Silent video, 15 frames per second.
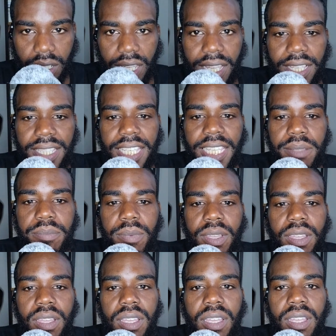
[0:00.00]
And keep
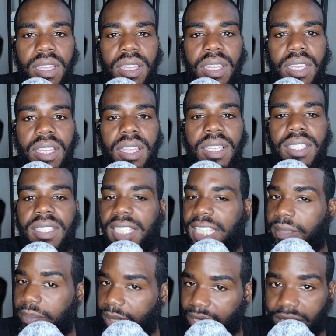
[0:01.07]

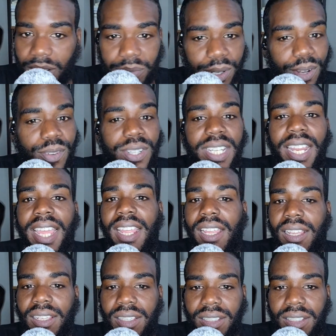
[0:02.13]
it up every day.